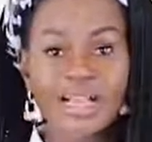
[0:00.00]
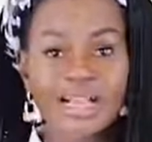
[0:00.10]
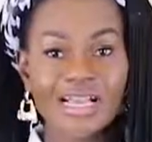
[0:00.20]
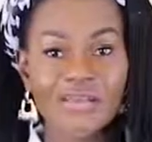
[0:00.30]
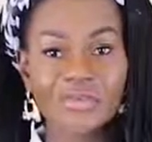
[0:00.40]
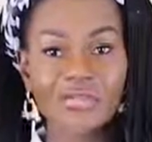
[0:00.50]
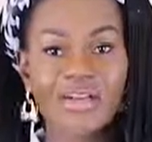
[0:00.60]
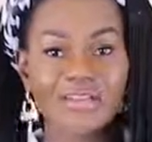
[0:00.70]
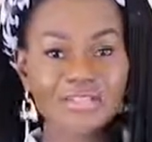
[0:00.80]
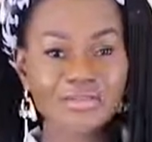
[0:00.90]
I have a
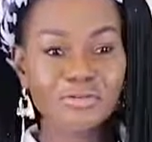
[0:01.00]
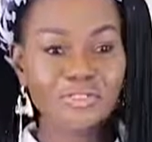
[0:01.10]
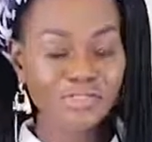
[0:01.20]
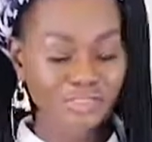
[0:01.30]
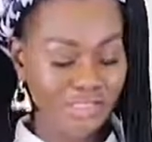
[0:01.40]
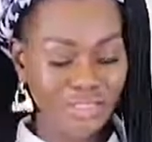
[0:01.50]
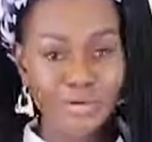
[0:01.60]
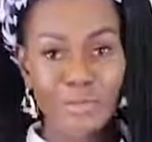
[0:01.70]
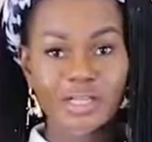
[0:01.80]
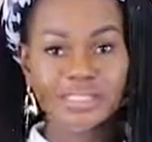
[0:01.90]
funny story to
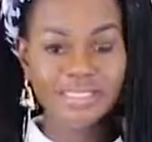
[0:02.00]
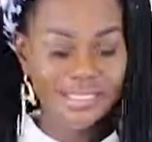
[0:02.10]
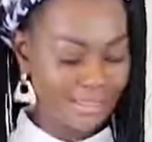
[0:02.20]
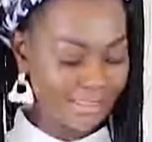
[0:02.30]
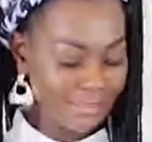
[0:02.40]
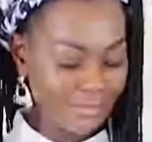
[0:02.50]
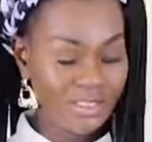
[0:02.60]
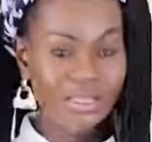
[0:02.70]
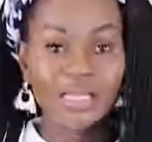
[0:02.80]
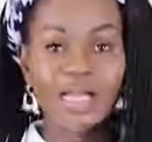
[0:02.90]
share about these items.
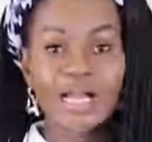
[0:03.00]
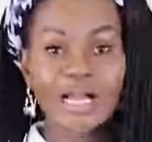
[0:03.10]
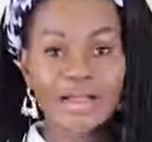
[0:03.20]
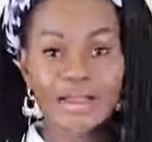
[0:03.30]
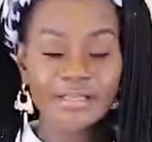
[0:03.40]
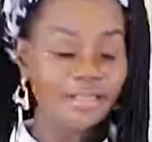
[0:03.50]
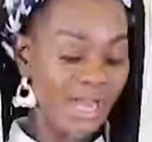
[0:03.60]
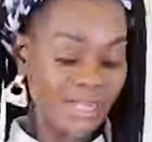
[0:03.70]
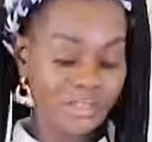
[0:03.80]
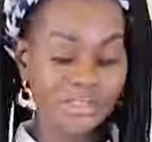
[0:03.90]
I
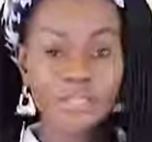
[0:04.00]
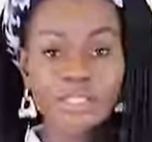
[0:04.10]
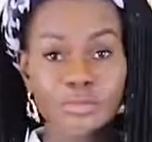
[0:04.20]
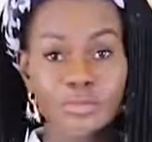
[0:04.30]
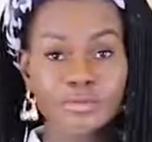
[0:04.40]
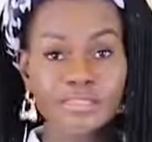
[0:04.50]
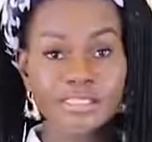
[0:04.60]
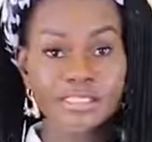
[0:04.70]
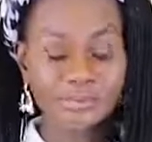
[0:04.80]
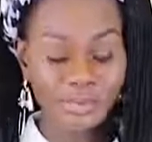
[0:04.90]
actually went to
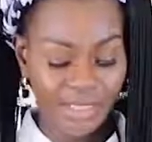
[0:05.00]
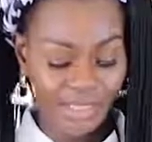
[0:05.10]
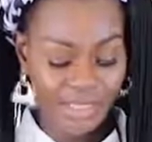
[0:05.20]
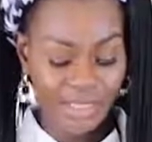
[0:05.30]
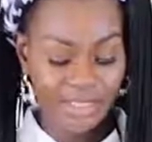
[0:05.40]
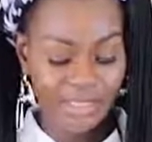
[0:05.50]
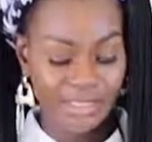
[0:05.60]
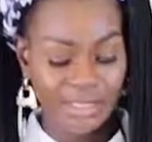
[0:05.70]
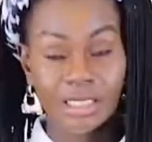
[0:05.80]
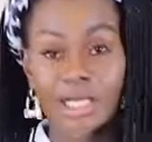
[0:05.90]
Morrisons to pick
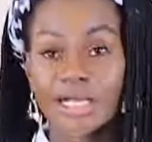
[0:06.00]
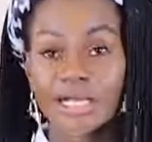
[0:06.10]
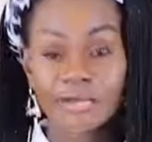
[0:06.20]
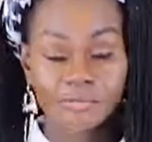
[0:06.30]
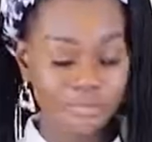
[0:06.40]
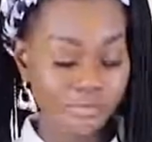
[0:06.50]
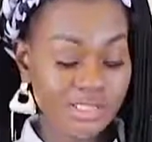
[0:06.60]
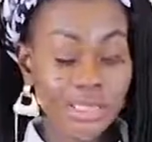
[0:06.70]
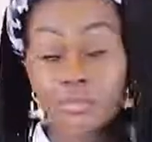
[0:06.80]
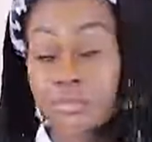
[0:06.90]

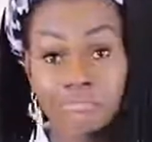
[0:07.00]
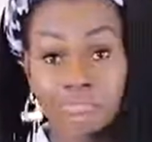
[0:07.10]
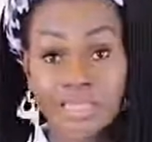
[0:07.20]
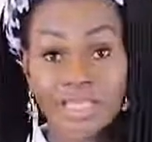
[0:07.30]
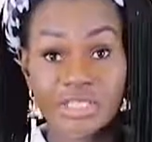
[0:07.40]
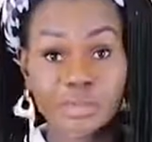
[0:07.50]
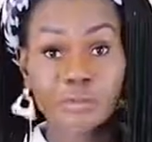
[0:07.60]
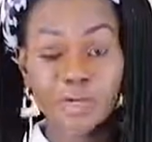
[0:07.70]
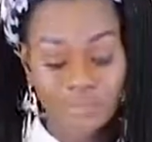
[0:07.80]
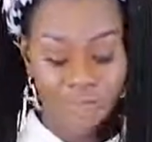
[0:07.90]
some
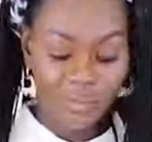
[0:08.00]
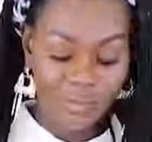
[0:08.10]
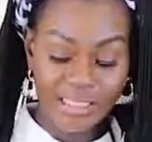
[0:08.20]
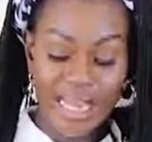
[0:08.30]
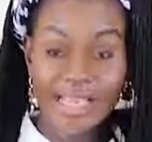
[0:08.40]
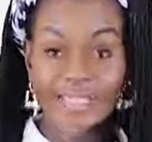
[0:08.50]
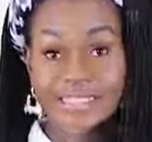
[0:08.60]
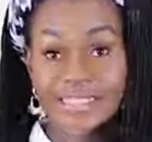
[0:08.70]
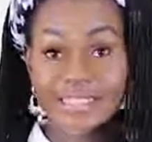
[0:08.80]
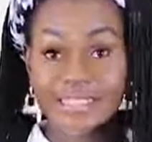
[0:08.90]
kitchenware because I
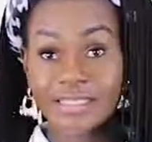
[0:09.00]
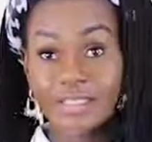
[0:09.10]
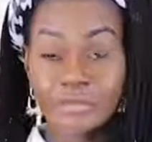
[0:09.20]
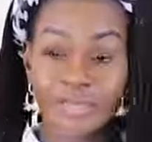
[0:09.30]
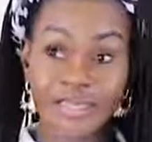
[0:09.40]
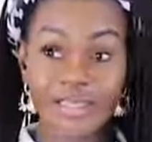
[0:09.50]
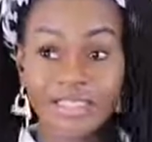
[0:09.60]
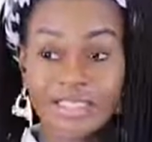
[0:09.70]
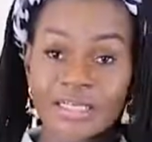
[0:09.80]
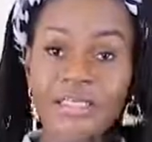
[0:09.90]
had seen them
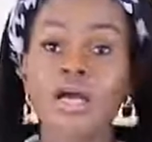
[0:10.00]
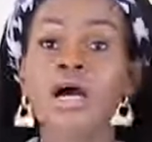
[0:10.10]
earlier